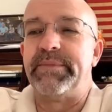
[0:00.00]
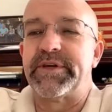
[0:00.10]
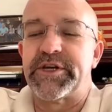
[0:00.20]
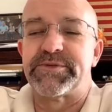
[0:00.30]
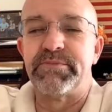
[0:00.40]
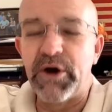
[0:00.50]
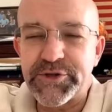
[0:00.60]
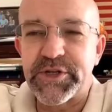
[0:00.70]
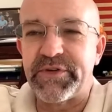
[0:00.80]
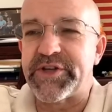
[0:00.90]
because
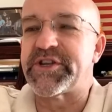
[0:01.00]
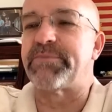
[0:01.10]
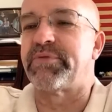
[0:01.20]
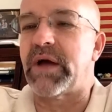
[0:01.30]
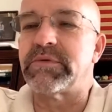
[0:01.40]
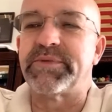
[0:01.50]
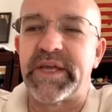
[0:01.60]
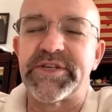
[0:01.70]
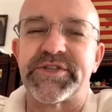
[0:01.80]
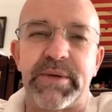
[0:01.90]
most of us have
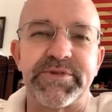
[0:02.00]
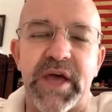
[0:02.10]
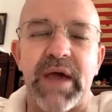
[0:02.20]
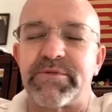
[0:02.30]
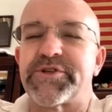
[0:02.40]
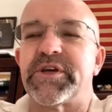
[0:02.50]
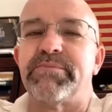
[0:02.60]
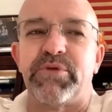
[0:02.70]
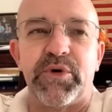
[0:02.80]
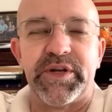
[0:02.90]
probably at some time or
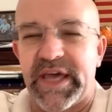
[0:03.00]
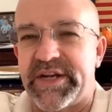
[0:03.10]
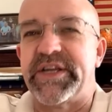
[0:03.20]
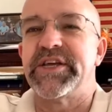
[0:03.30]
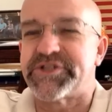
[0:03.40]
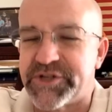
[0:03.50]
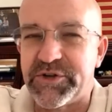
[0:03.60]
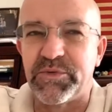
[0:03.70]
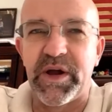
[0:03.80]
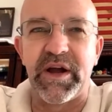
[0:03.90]
some point had an
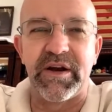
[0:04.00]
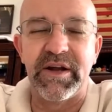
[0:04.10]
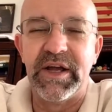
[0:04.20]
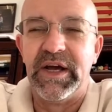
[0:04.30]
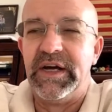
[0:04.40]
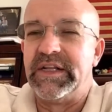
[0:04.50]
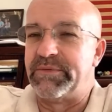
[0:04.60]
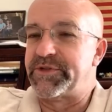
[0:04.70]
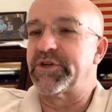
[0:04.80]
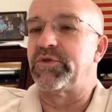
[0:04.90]
issue where
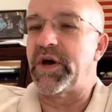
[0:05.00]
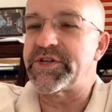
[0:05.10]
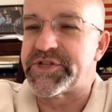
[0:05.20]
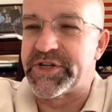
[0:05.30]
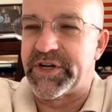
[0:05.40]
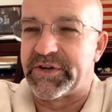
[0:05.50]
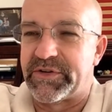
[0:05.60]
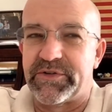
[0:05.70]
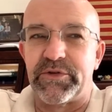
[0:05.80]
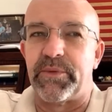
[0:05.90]
there was a question
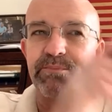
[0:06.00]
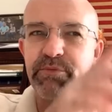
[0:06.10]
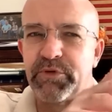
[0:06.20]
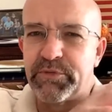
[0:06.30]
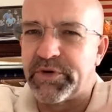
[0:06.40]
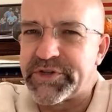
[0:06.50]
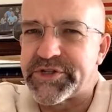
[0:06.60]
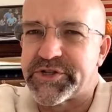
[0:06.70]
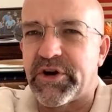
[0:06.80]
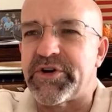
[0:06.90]
or where'd
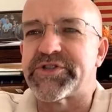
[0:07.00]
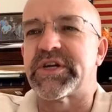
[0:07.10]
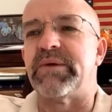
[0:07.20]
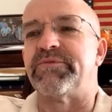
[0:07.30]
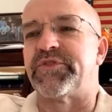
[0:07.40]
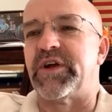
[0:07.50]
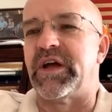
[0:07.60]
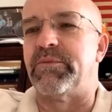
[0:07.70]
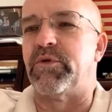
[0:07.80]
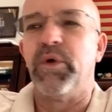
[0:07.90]
this charge come
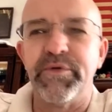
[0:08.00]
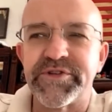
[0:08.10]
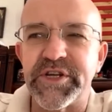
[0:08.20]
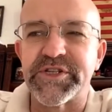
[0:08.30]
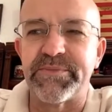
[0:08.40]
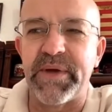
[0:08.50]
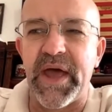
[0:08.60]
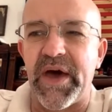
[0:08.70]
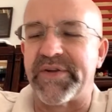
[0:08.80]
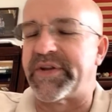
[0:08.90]
from or what was this
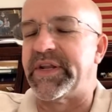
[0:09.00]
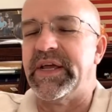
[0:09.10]
about?